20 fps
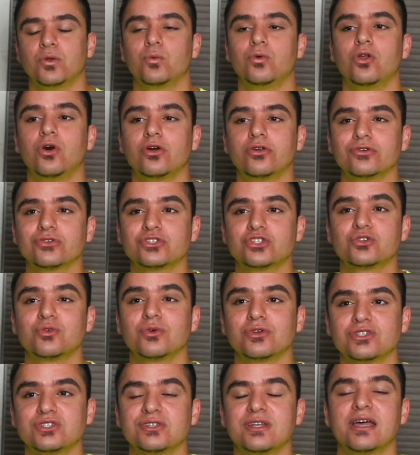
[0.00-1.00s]
When Arnold
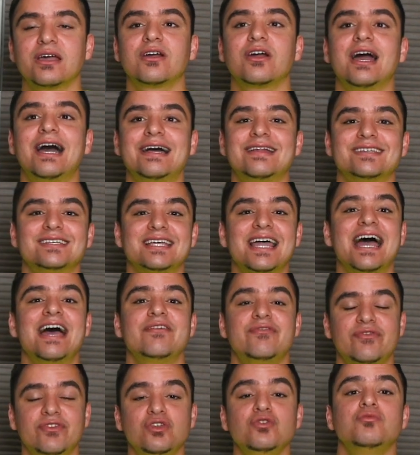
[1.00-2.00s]
Schwarzenegger had his
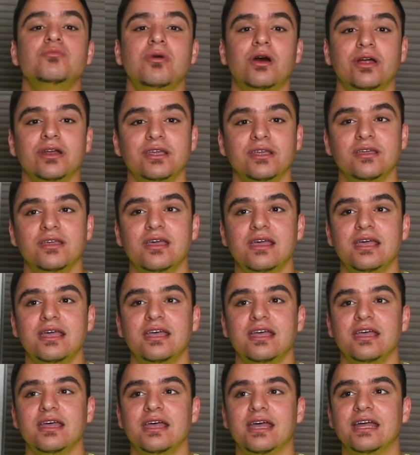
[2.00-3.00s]
FU money,
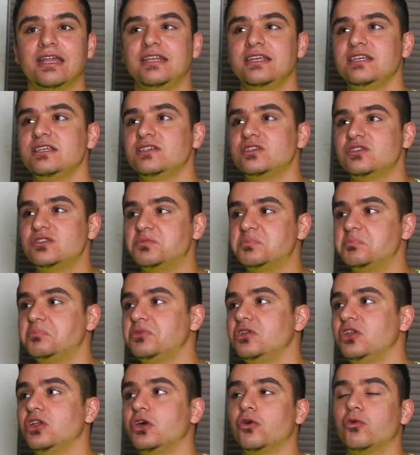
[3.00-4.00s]
and he's,
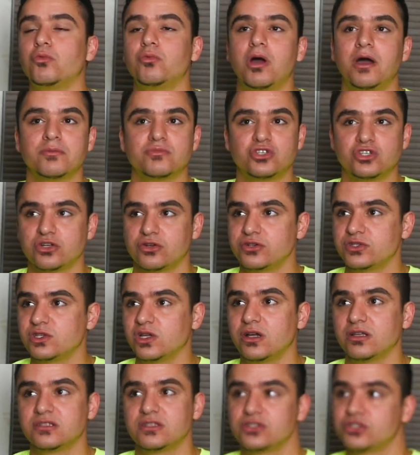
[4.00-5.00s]
I'm sure he's
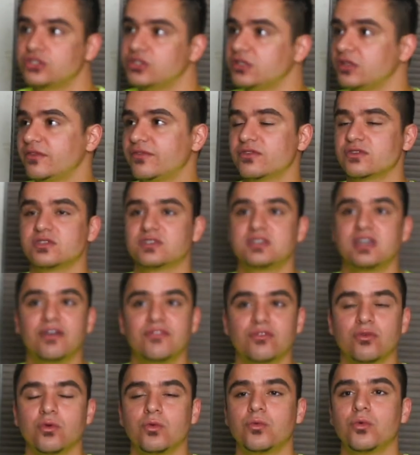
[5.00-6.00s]
auditioning for
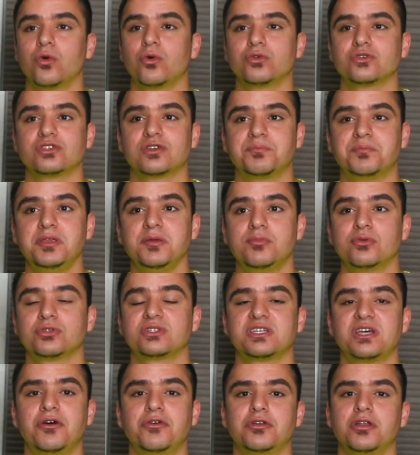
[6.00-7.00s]
several roles, and people
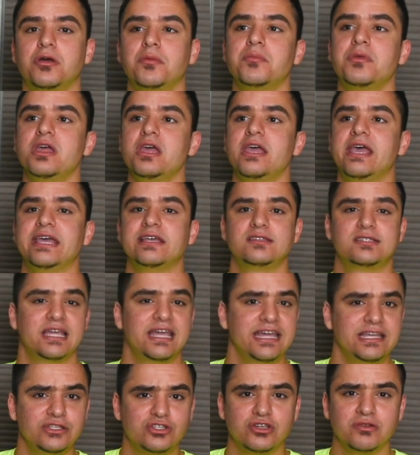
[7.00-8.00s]
telling him, his
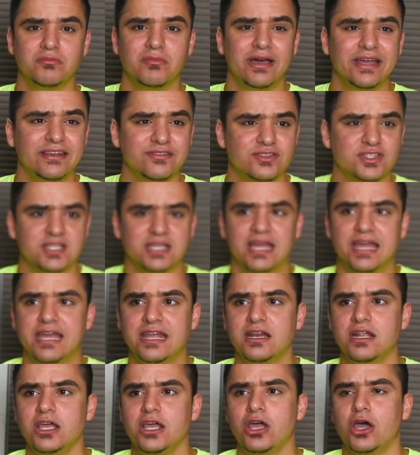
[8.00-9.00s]
agent might have
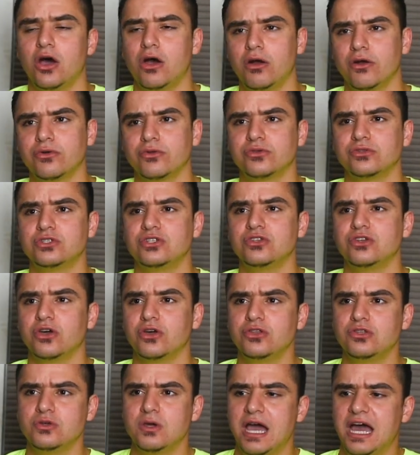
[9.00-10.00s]
said, Arnold,
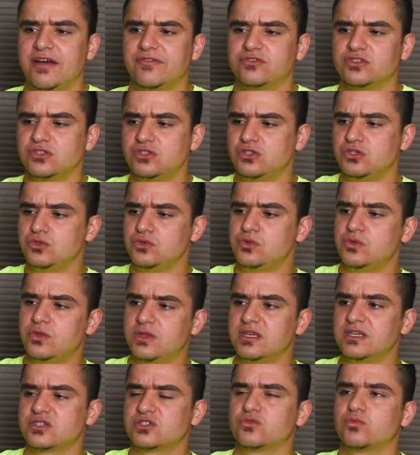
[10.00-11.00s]
you have to do
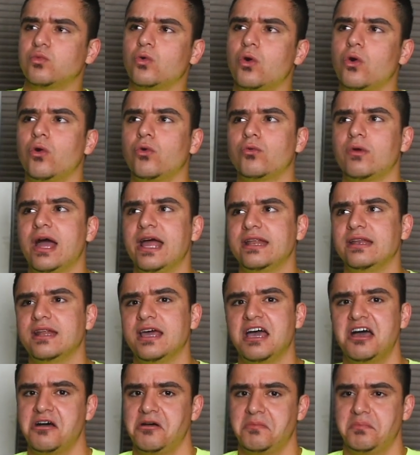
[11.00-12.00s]
this role right
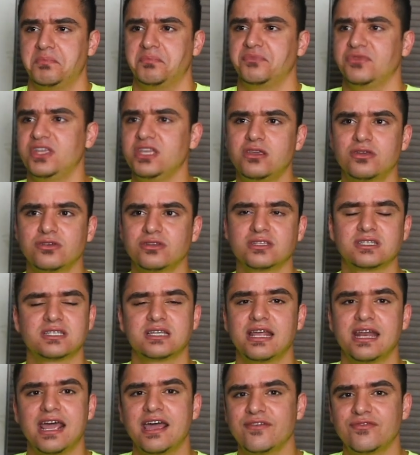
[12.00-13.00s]
now. He could have
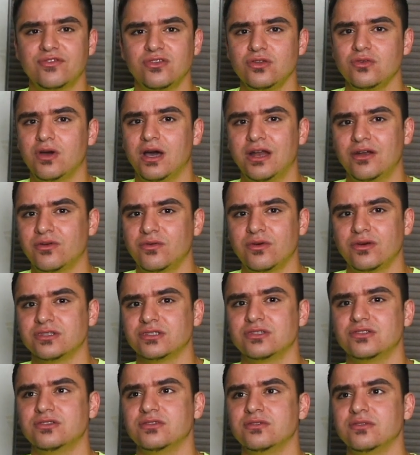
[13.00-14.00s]
said, F you, I don't want
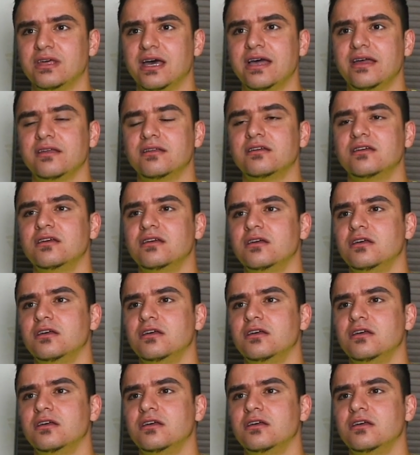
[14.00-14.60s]
to do that.